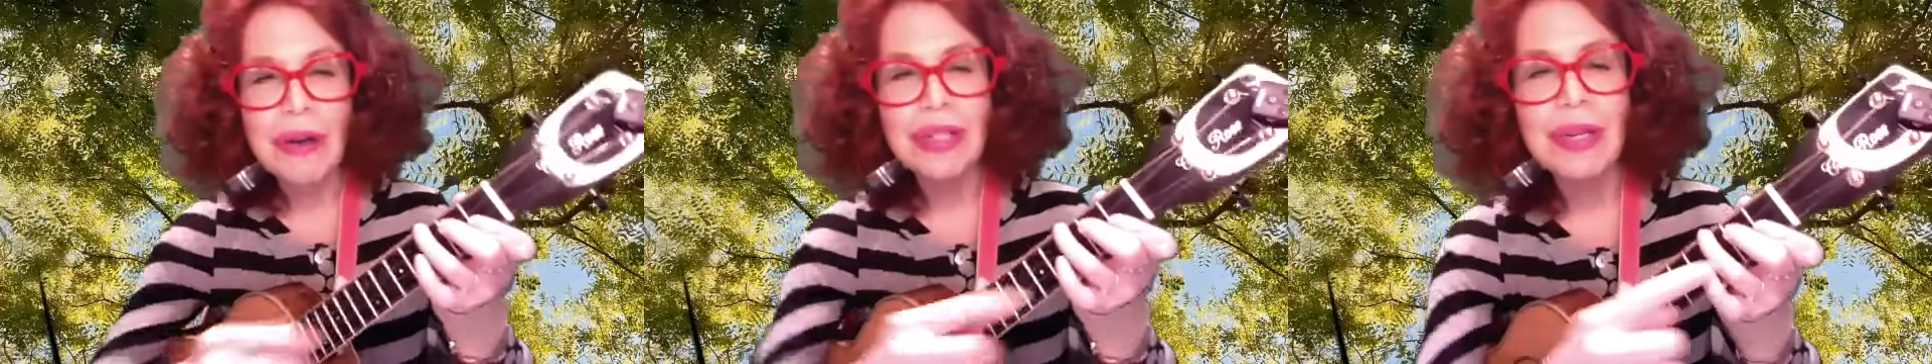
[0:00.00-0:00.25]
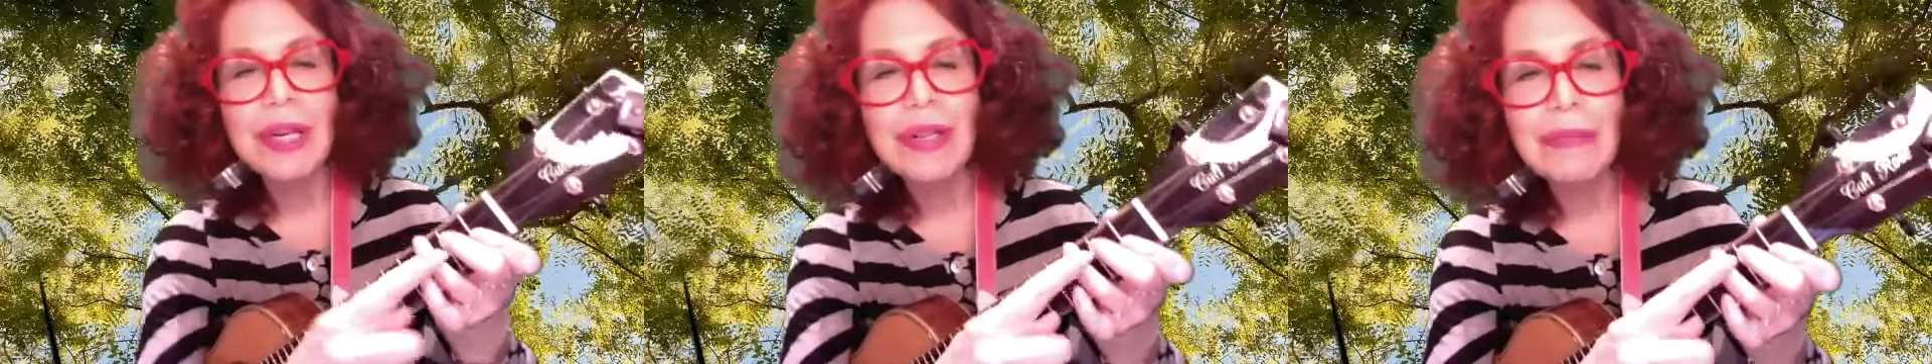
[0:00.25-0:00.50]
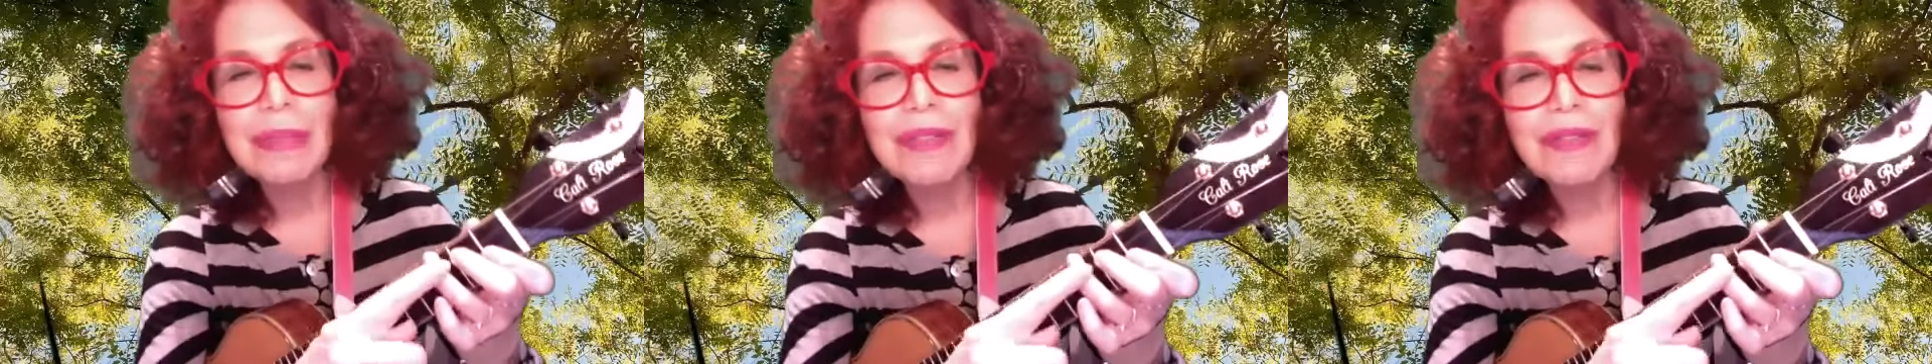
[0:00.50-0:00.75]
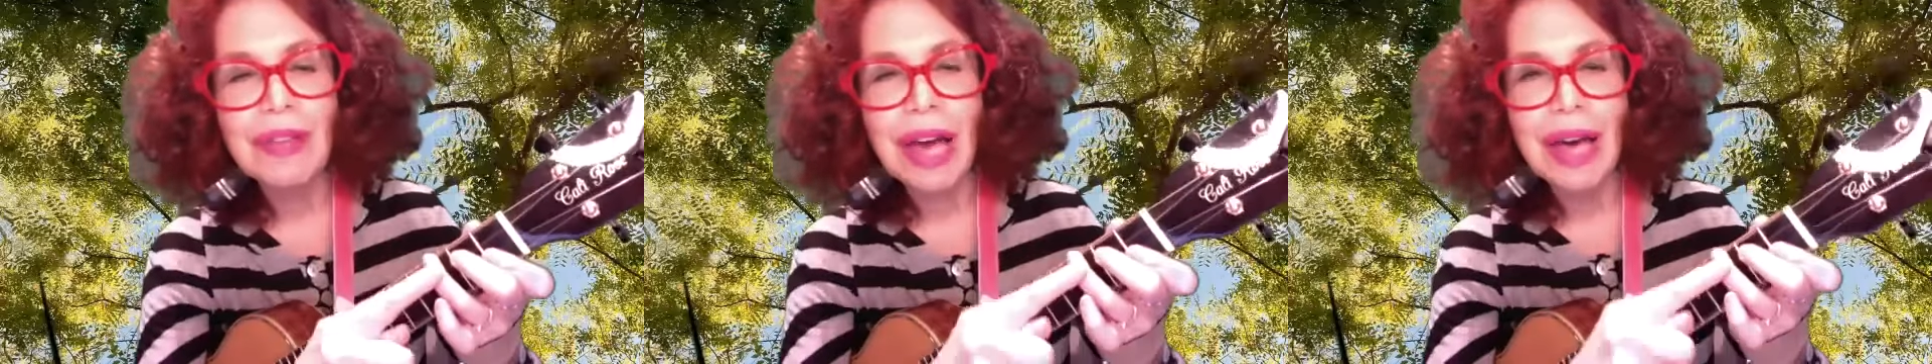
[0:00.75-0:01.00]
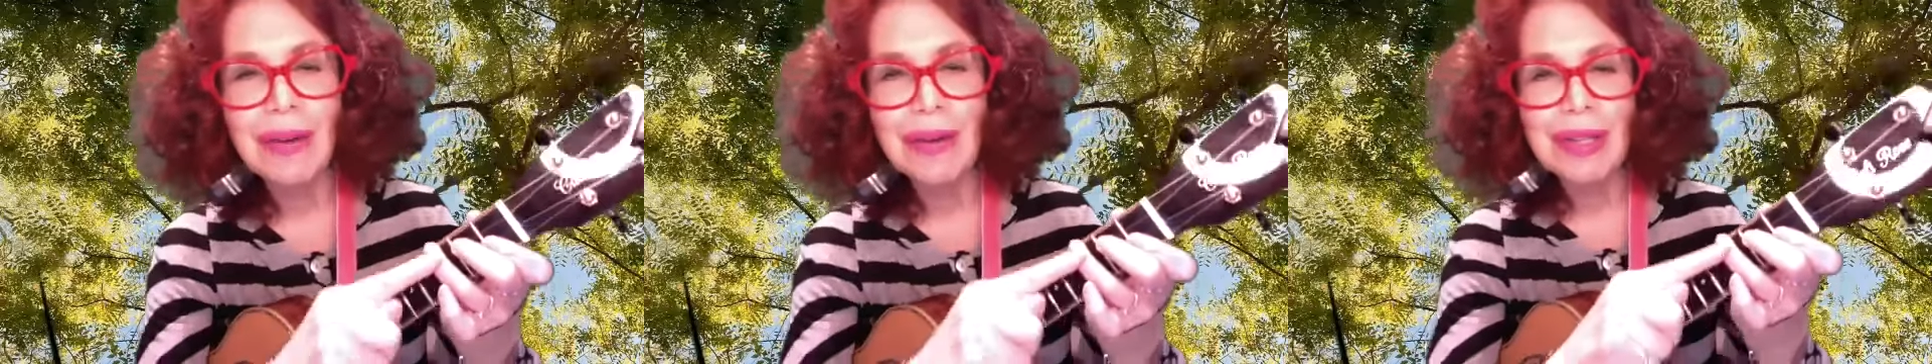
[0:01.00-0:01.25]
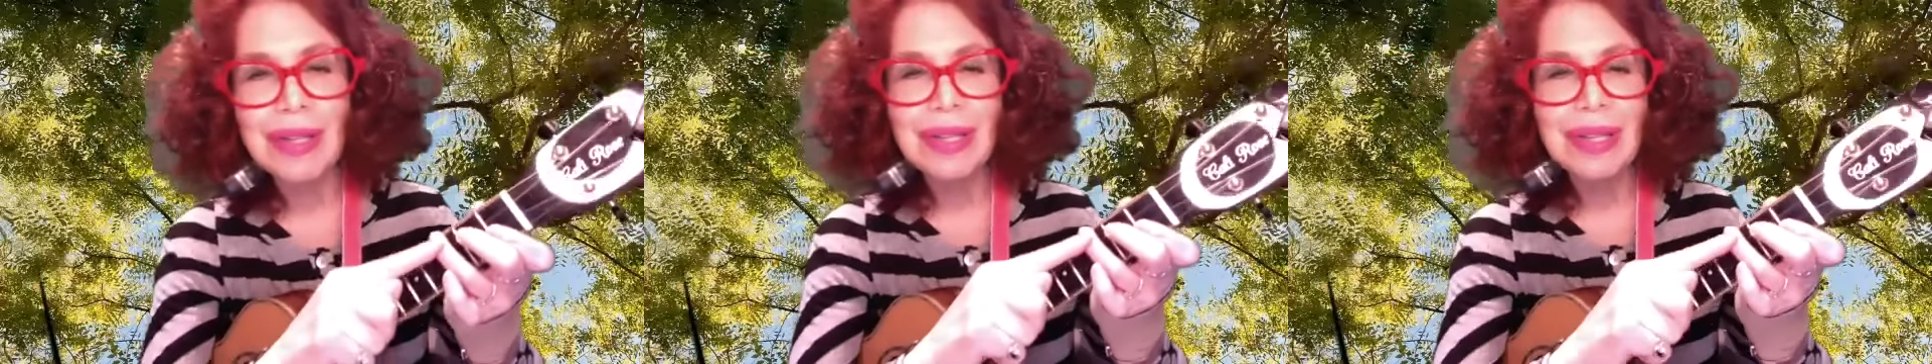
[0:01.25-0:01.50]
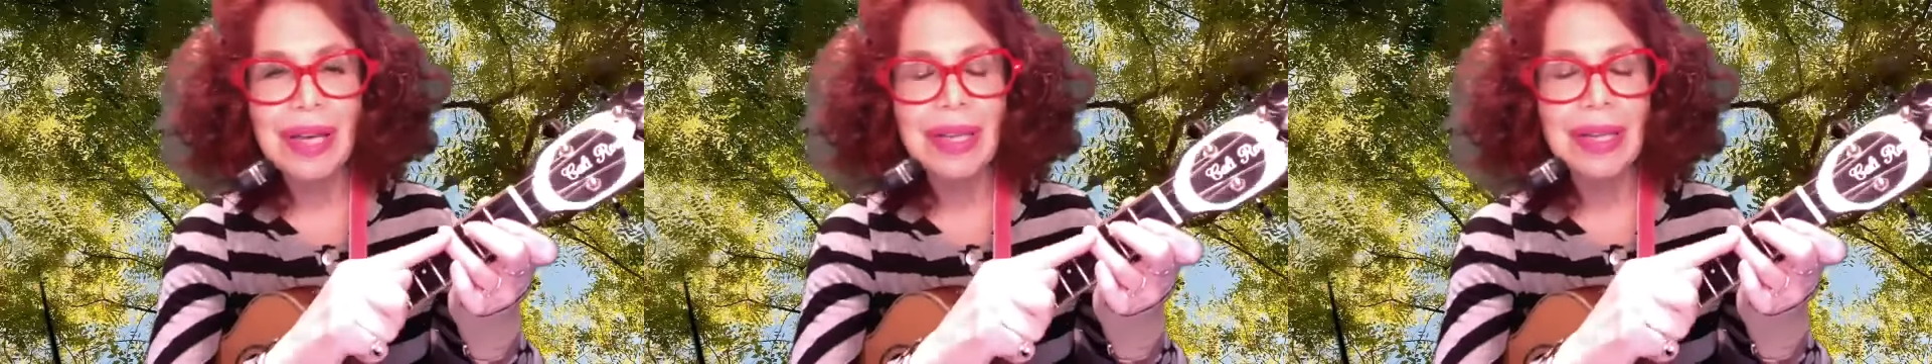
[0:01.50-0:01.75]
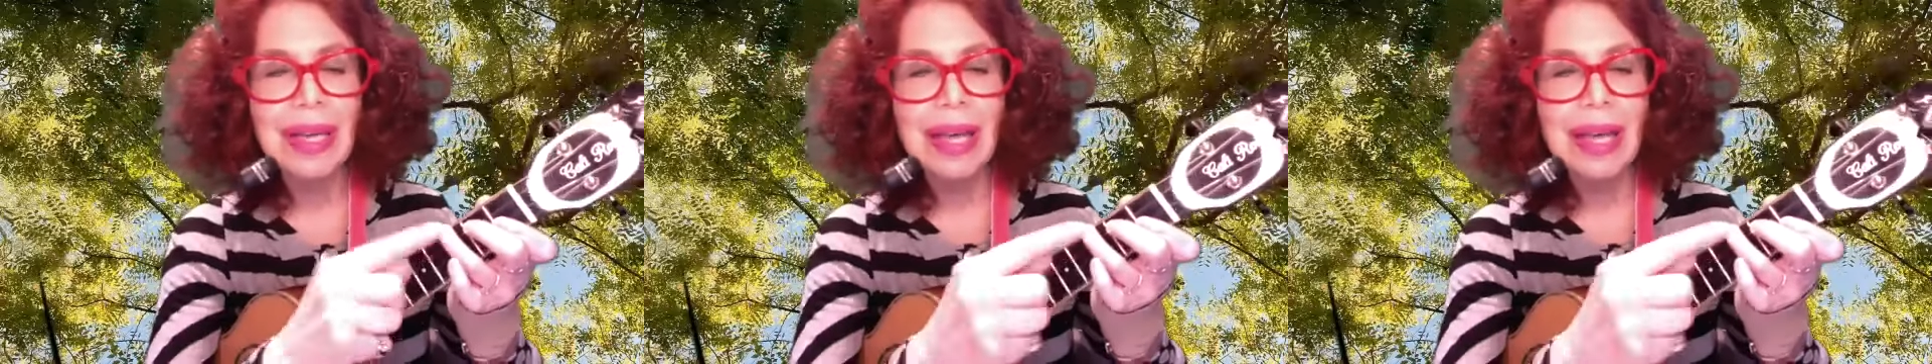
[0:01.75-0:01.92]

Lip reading: So here's a B flat, you see that?